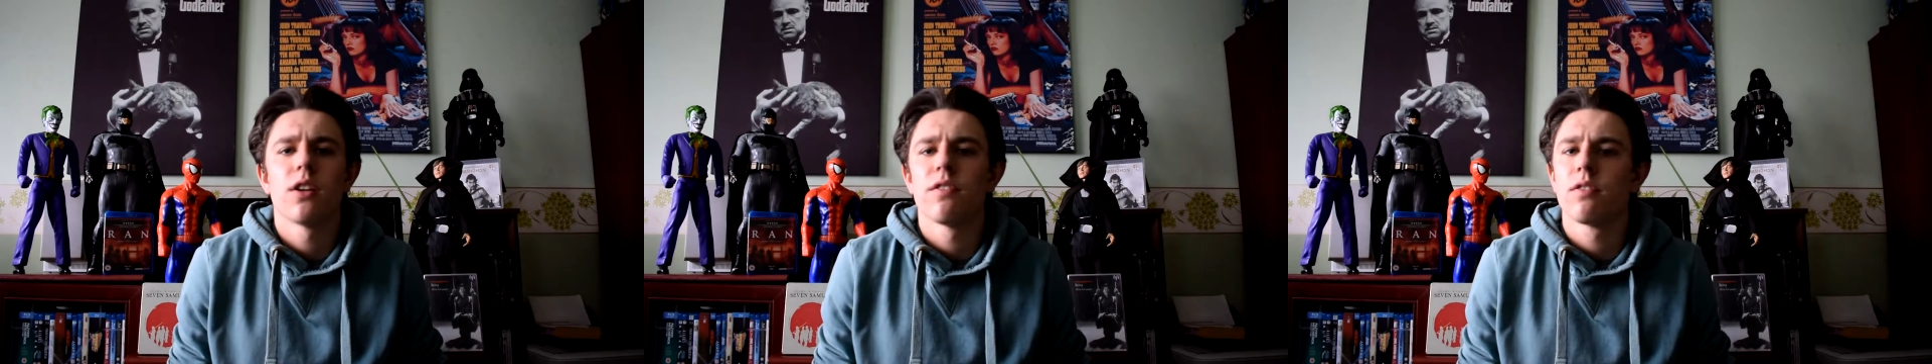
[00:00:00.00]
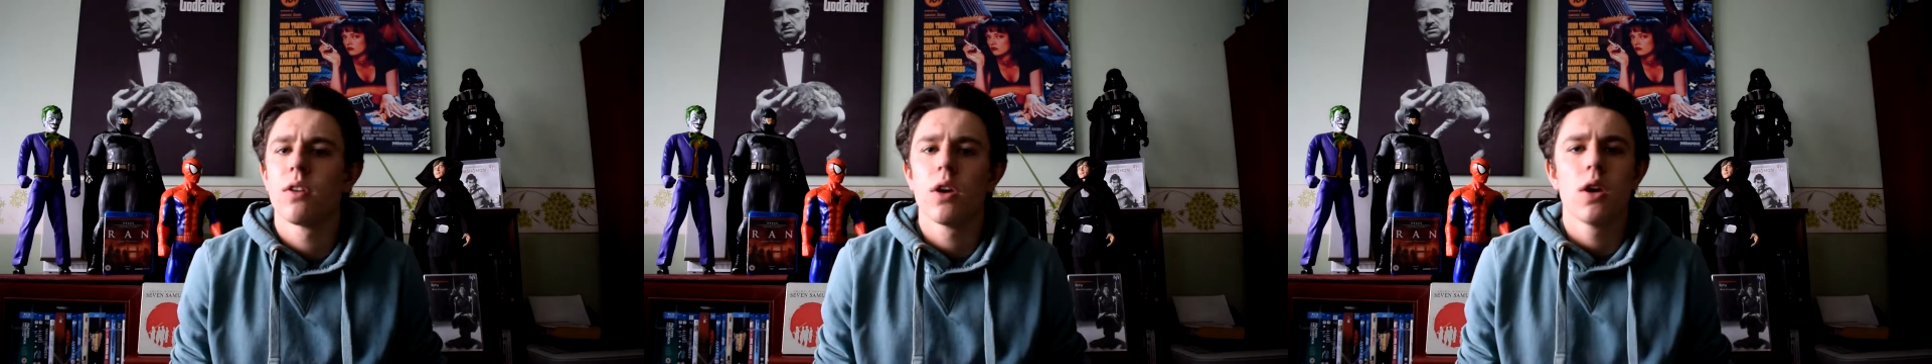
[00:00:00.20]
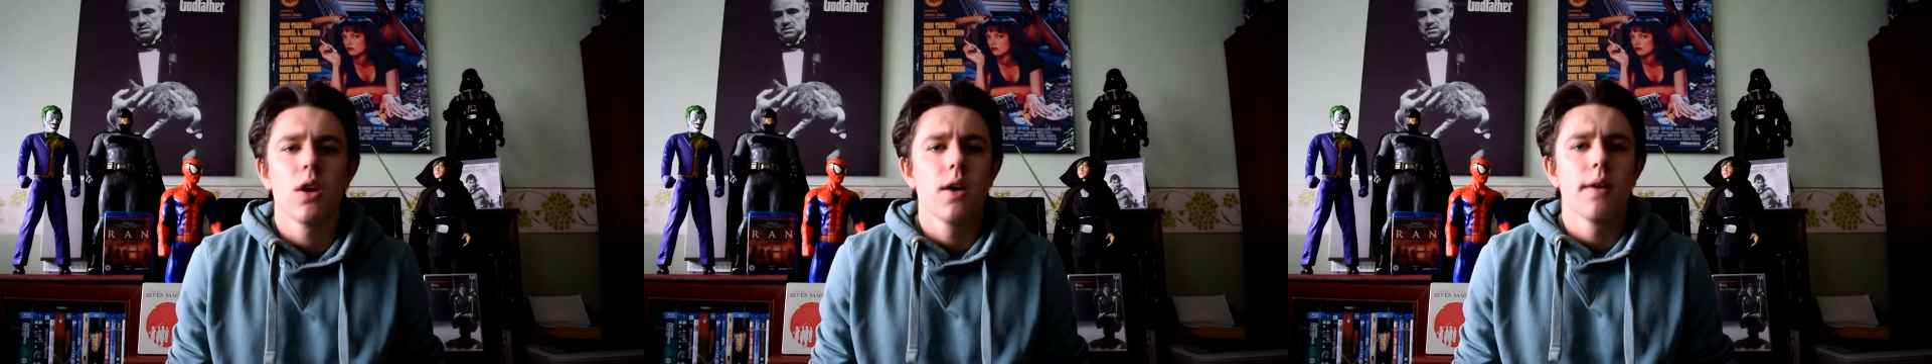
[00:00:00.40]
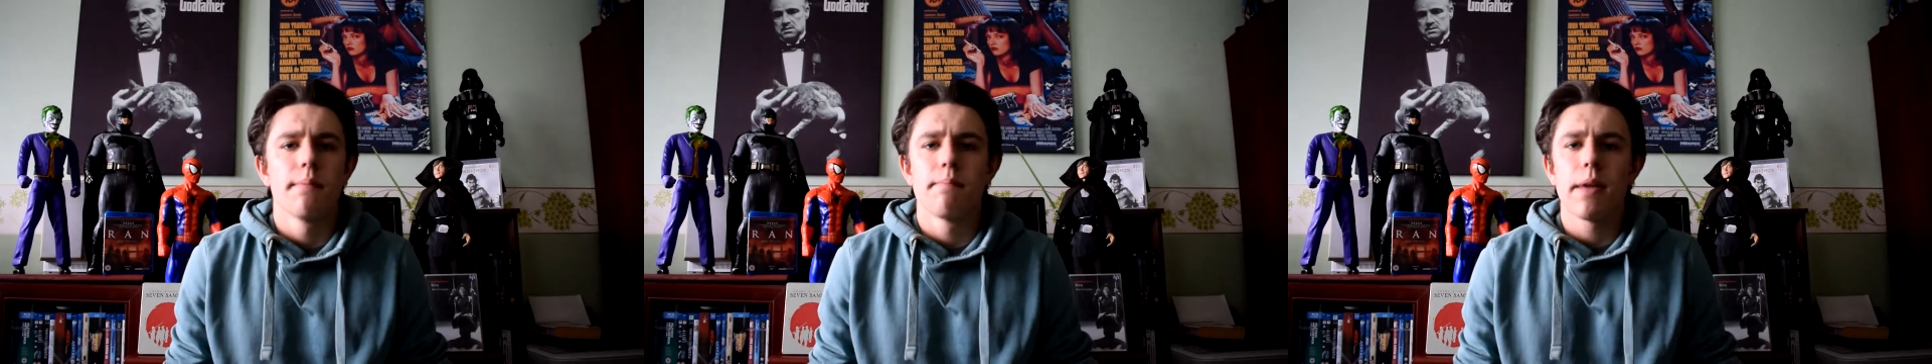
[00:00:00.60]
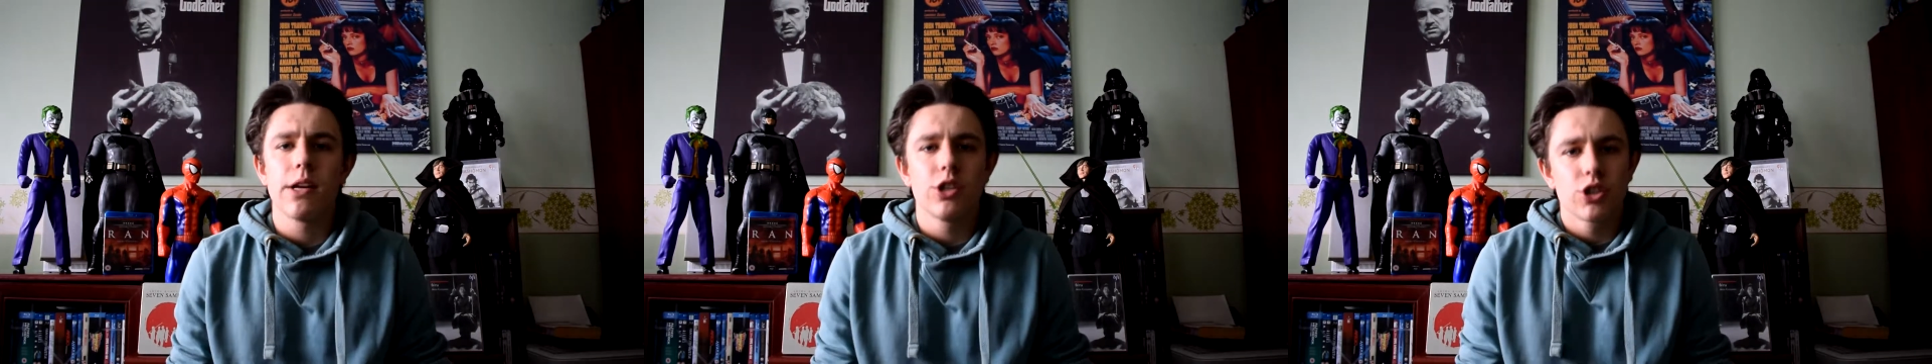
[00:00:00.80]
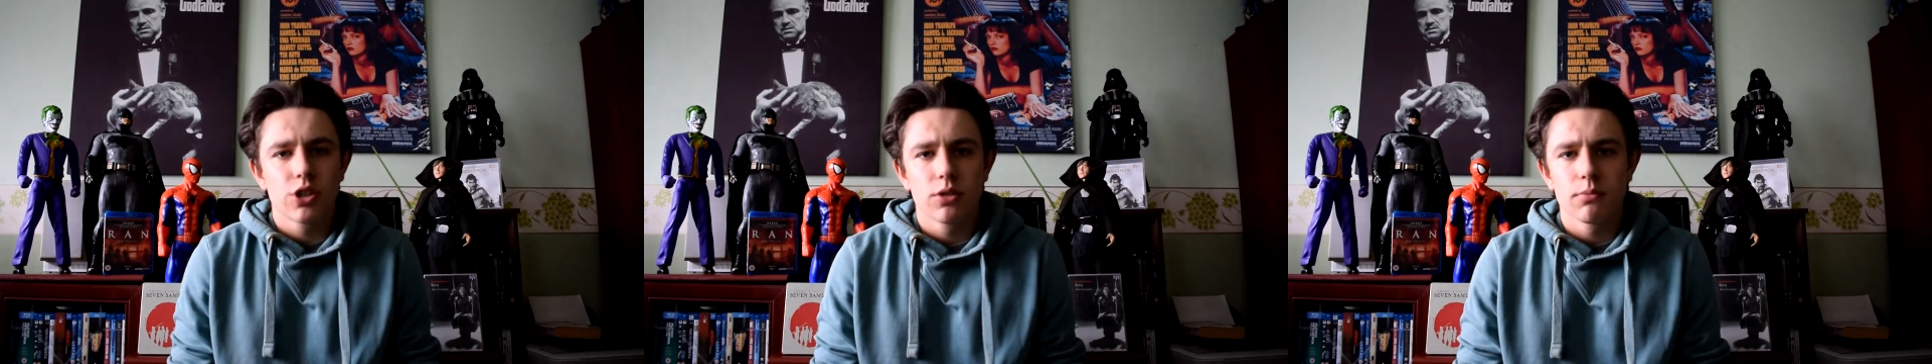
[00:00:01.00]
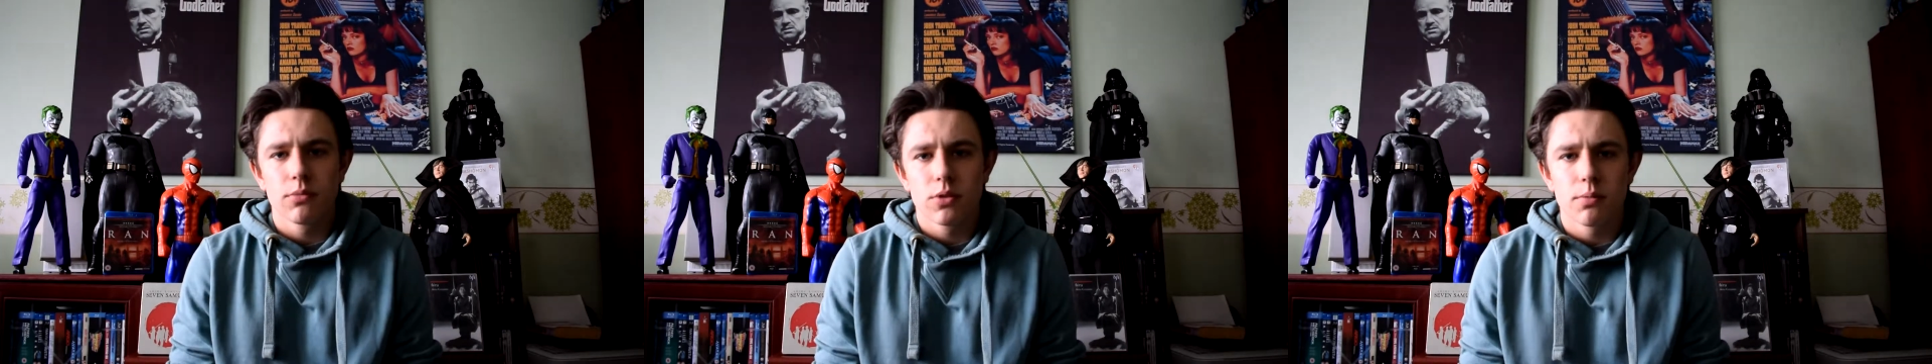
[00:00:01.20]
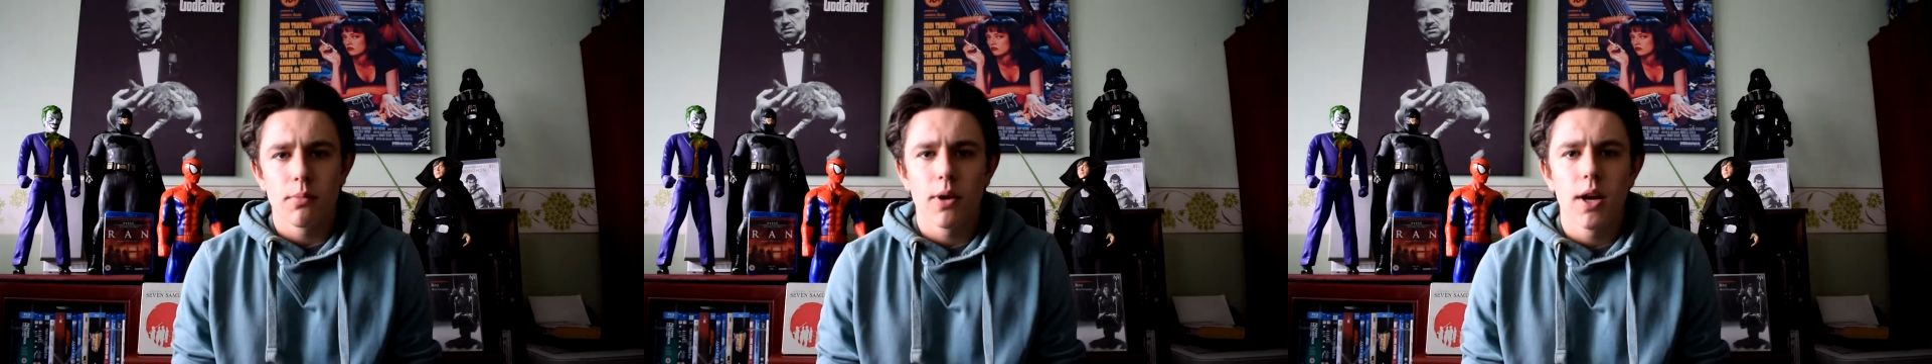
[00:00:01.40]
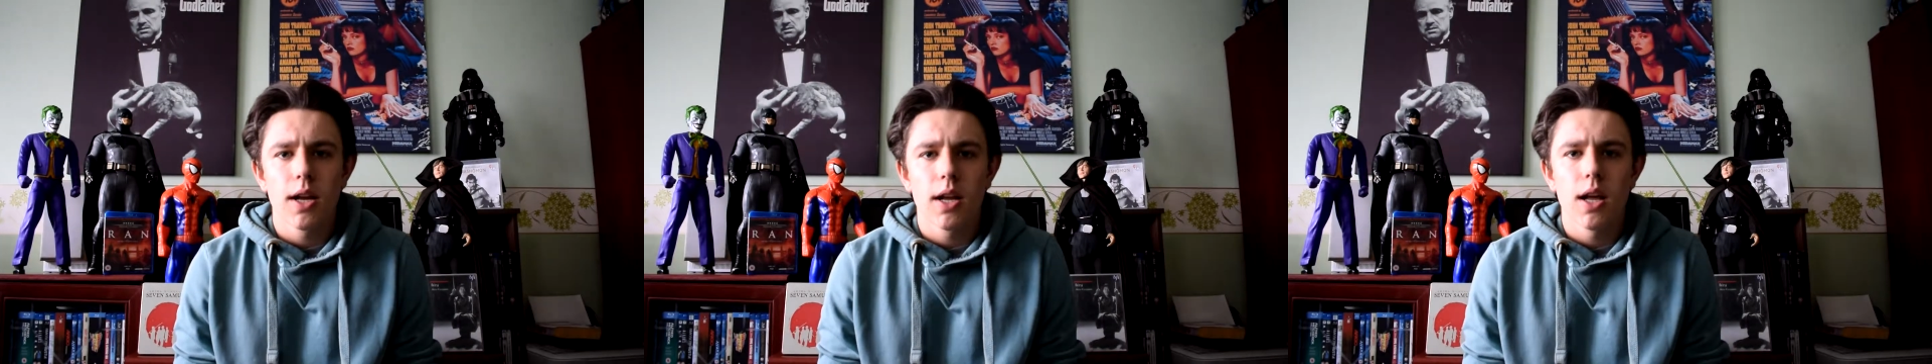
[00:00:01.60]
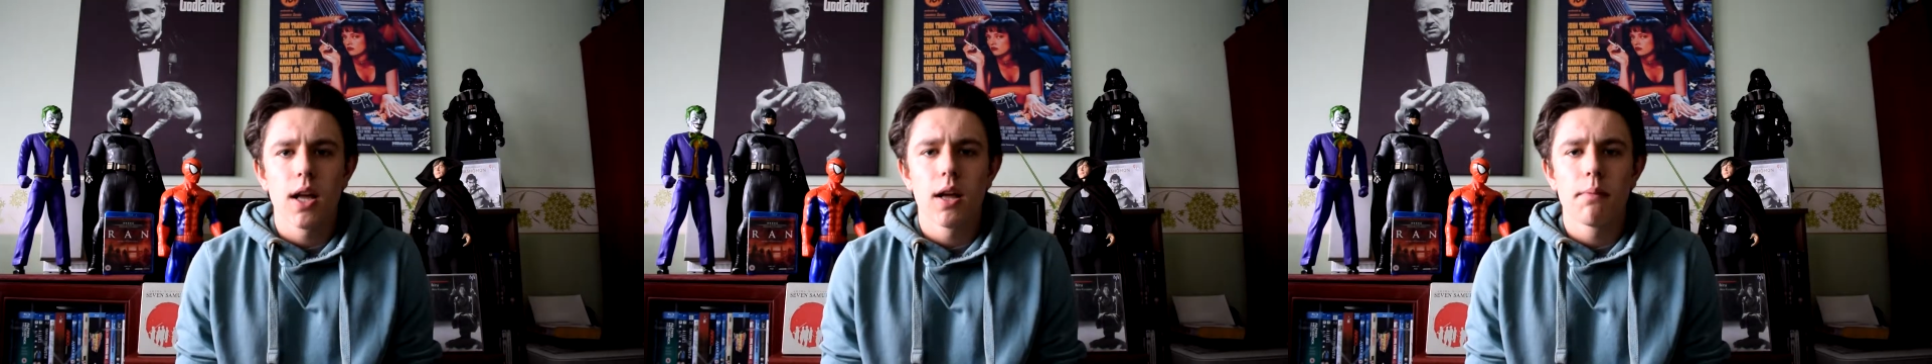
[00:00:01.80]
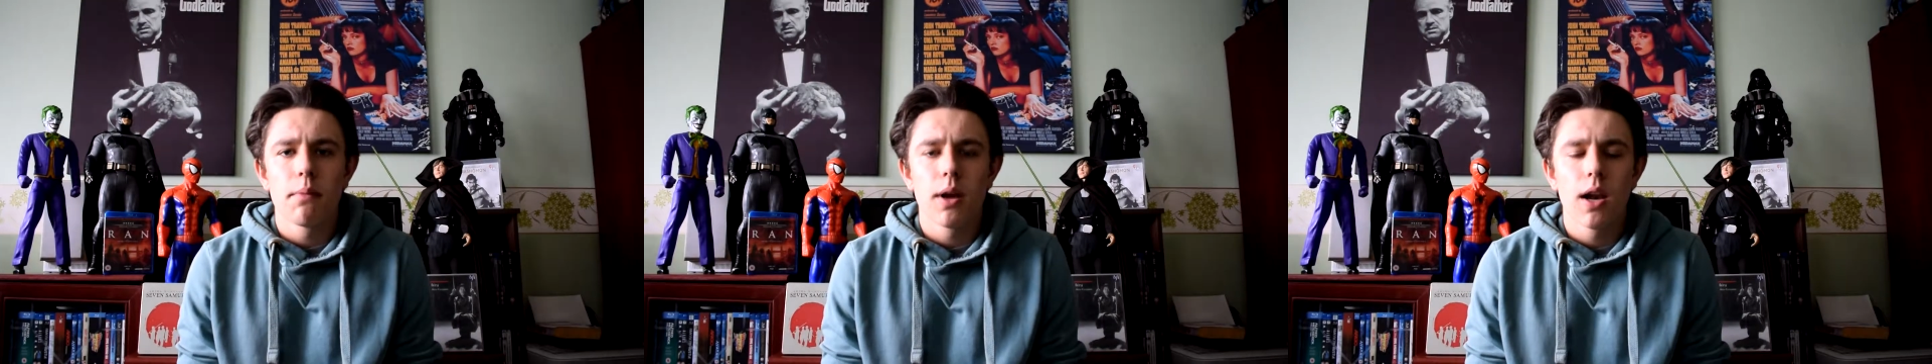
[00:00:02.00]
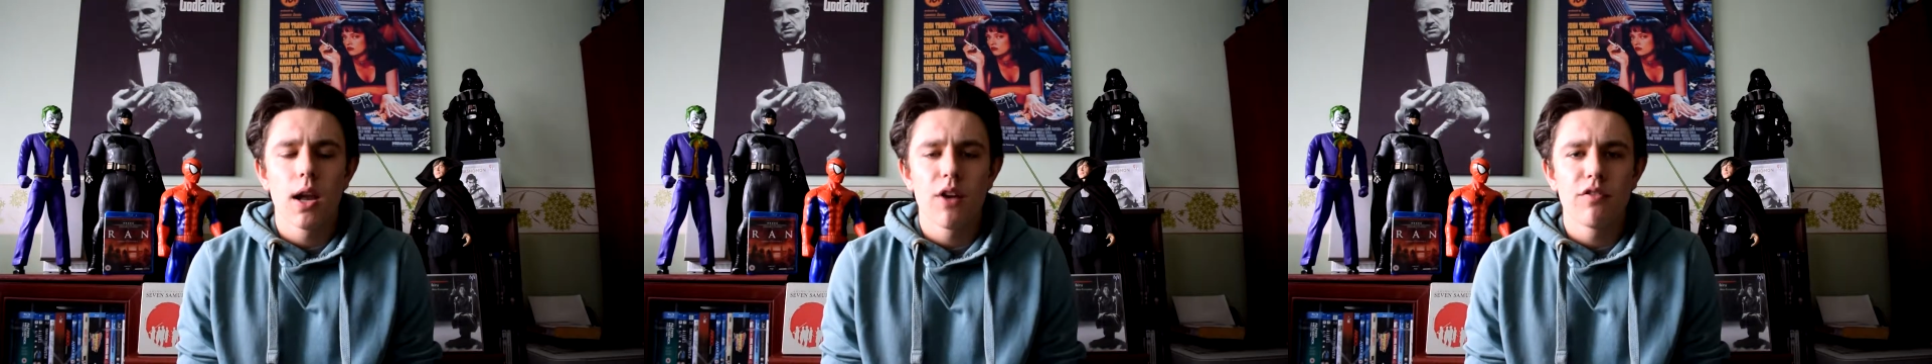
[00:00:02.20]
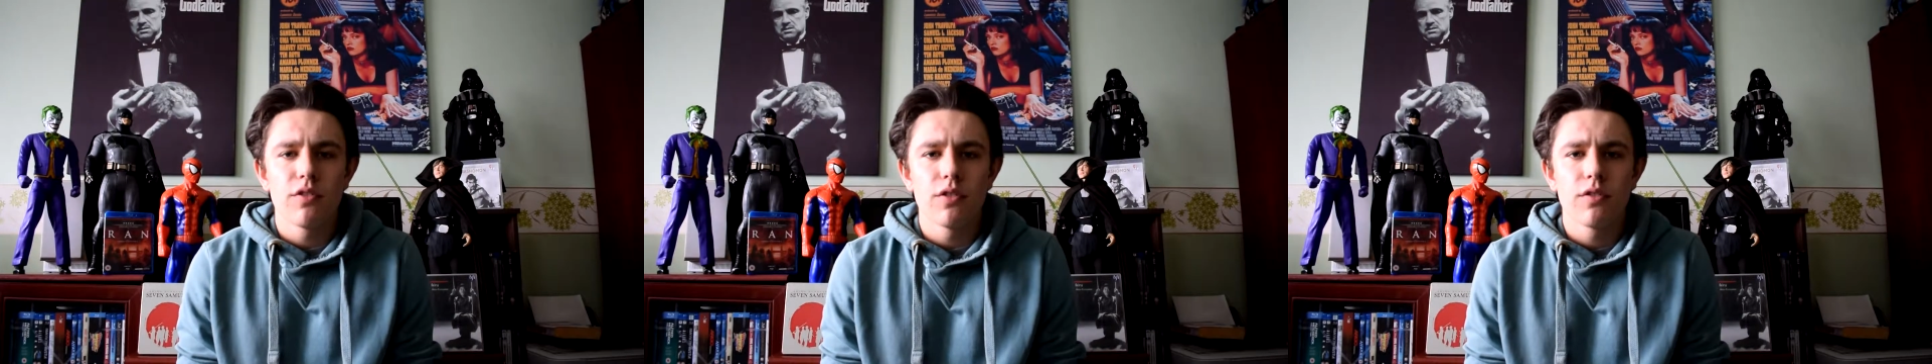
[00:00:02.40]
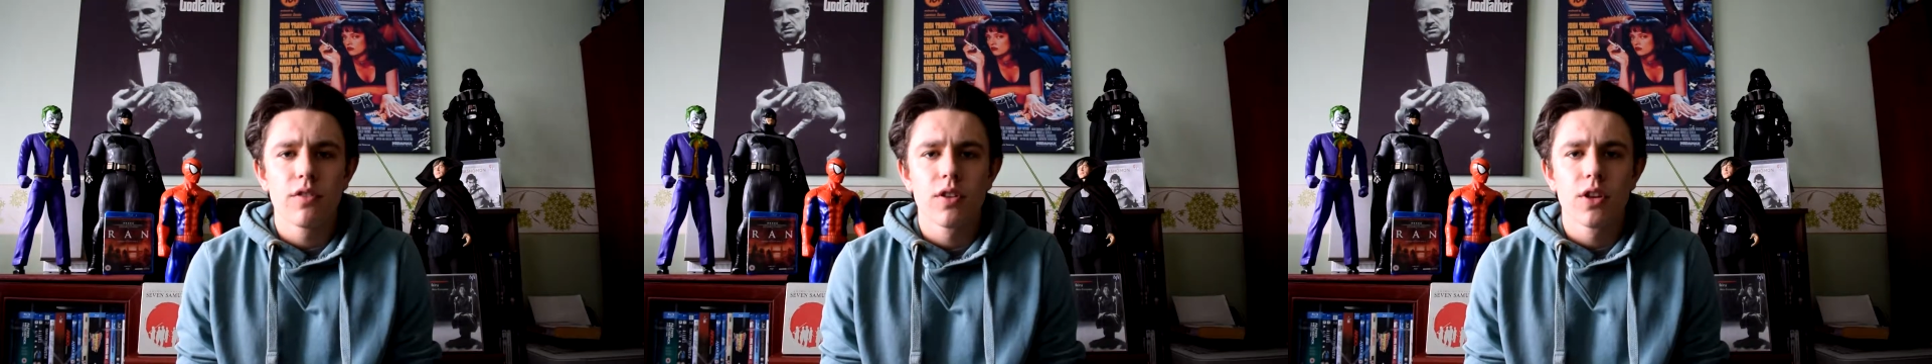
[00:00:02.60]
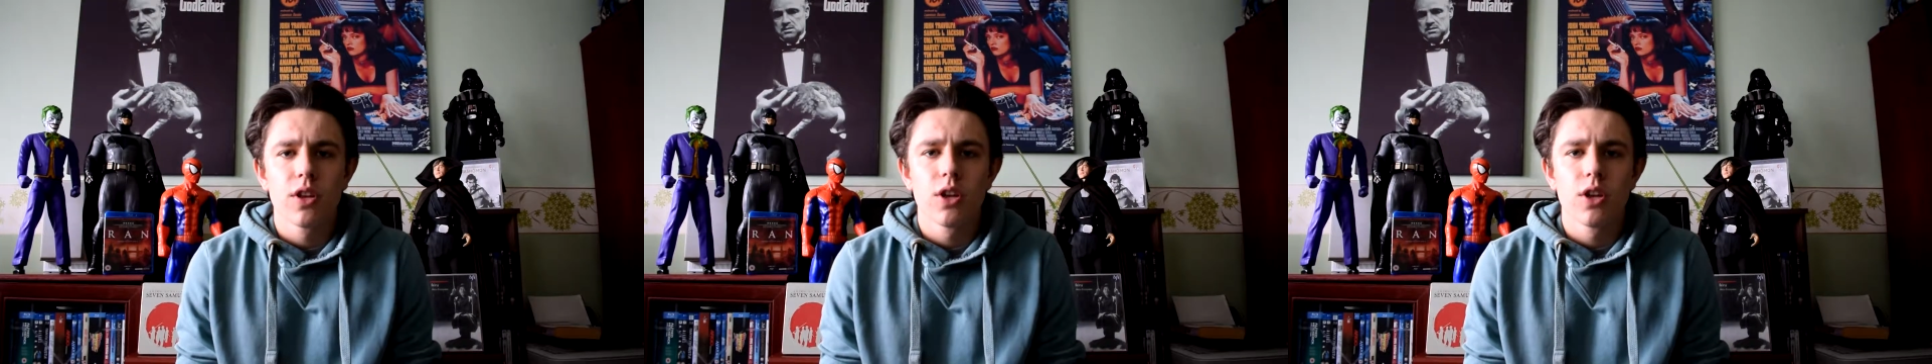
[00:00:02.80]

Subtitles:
I've mentioned my love of